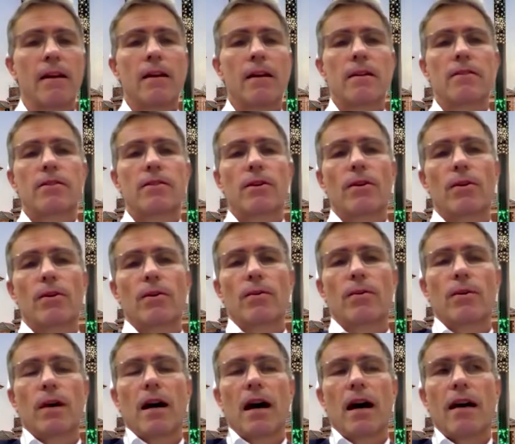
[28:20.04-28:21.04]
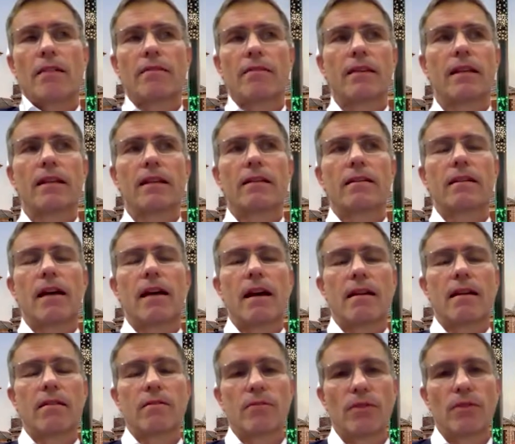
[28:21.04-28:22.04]
So I think
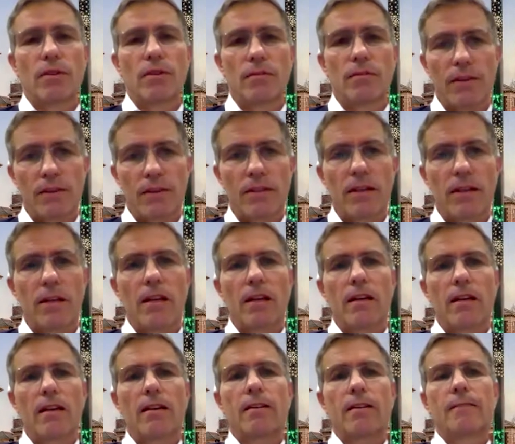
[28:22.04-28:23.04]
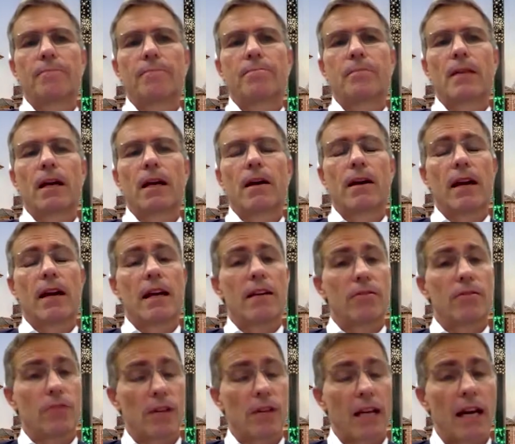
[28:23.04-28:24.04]
that university
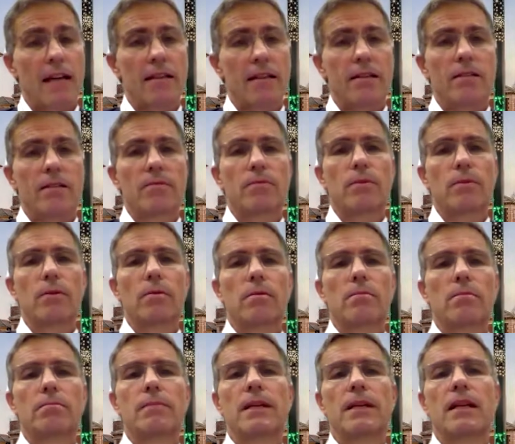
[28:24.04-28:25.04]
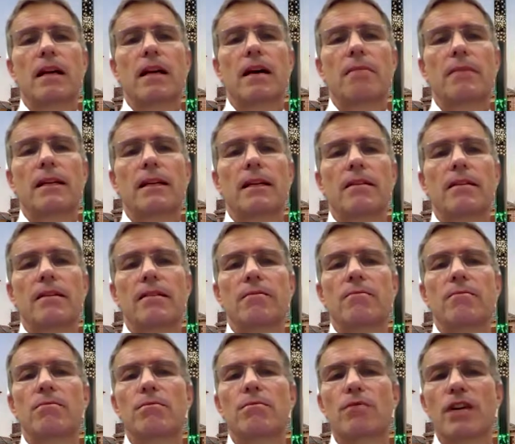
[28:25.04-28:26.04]
education will become in
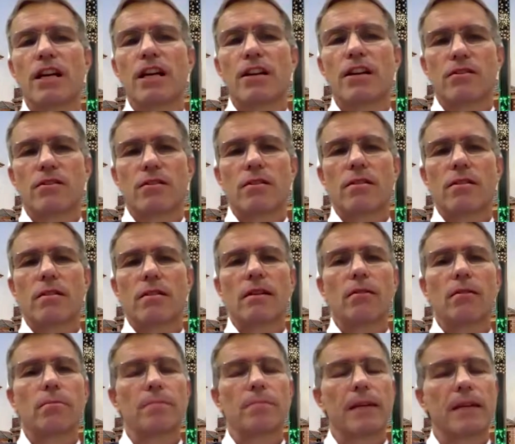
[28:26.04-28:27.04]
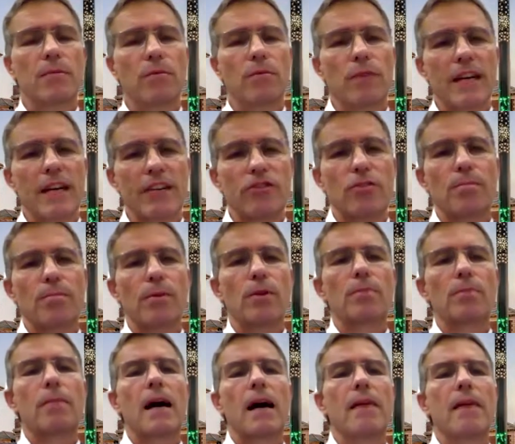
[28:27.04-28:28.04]
reach. They'll be reachable
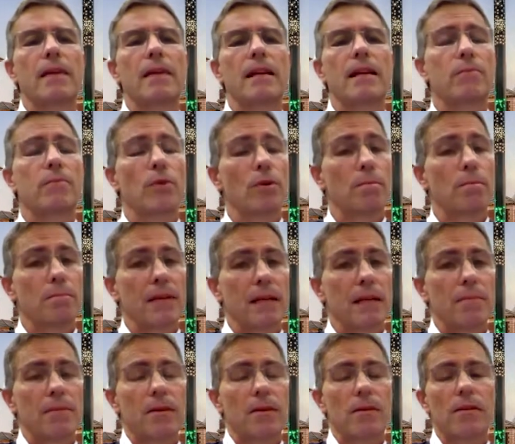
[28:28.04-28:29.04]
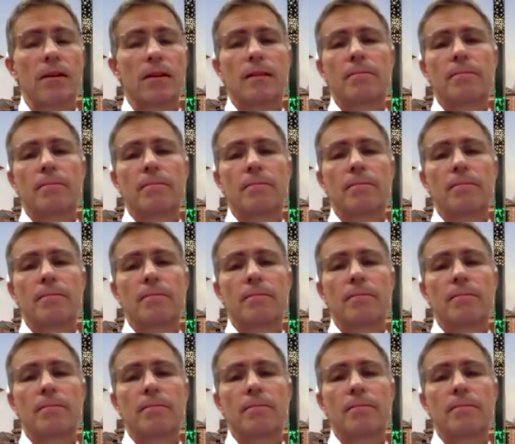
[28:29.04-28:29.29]
by many more people,